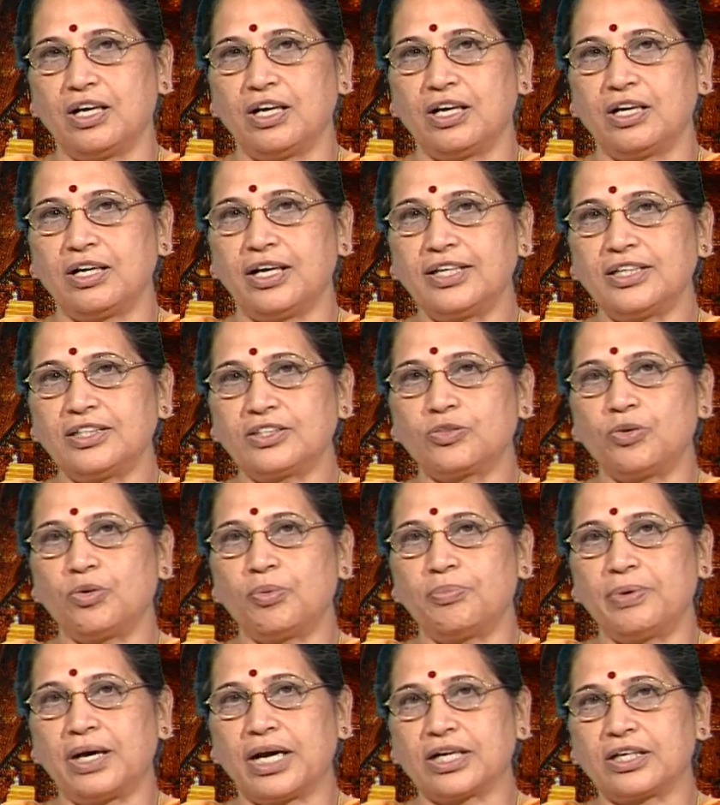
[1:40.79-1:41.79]
let us go
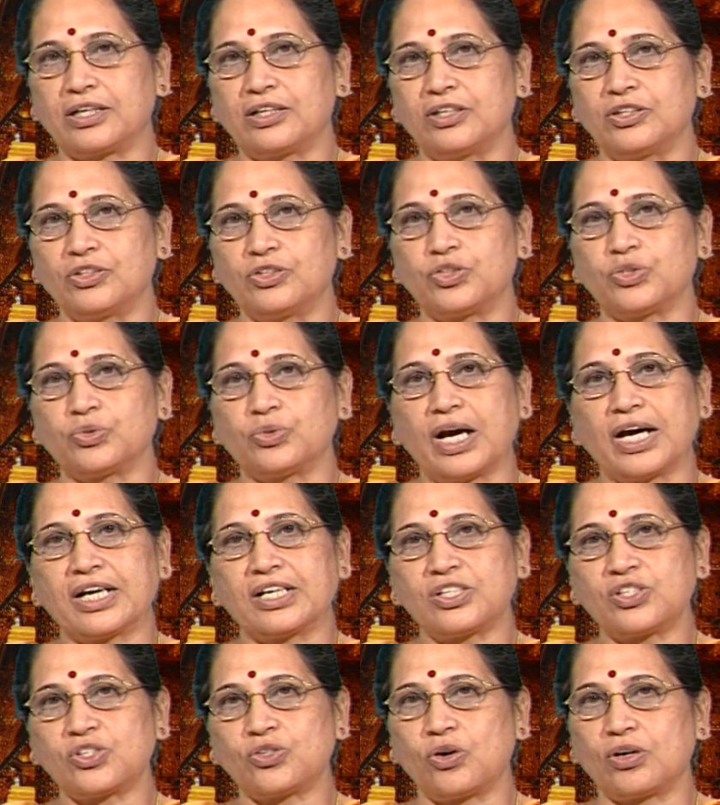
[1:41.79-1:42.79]
back to
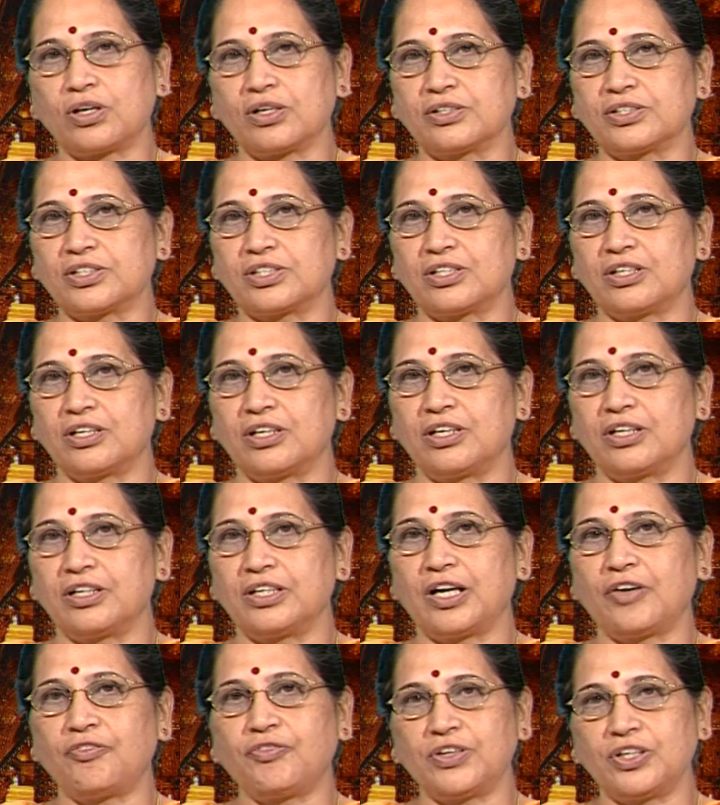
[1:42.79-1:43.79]
Aristotle's
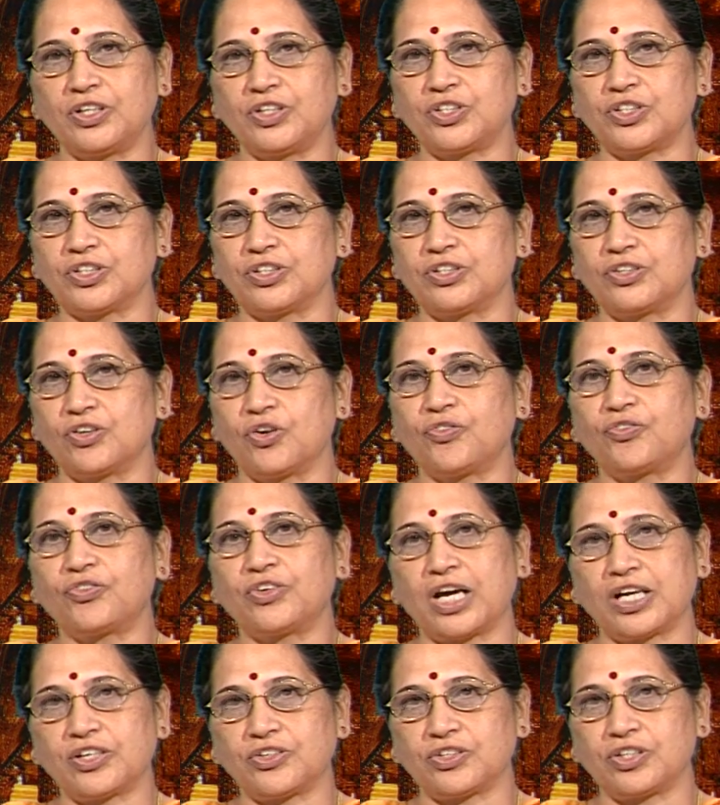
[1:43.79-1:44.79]
definition of
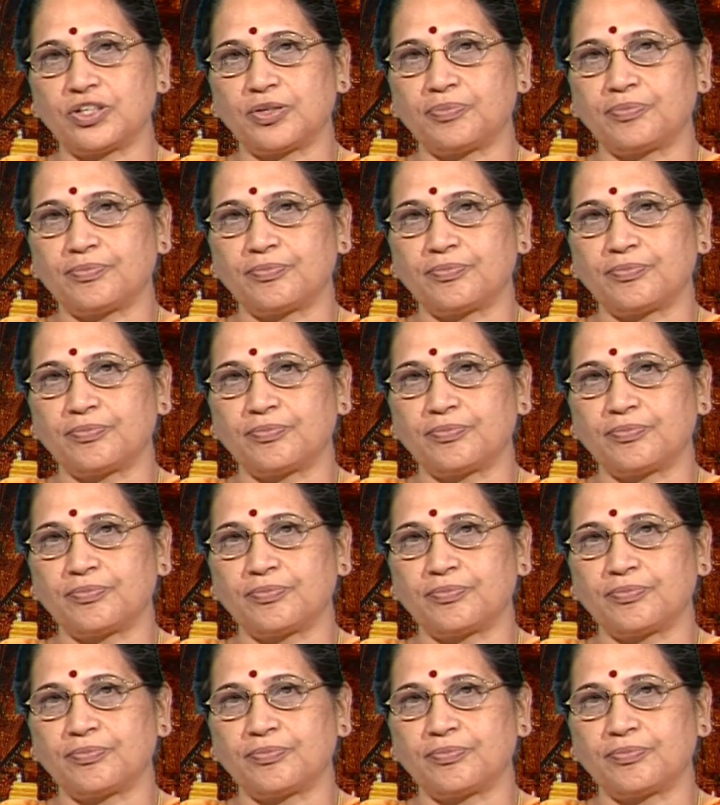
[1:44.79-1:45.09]
tragedy.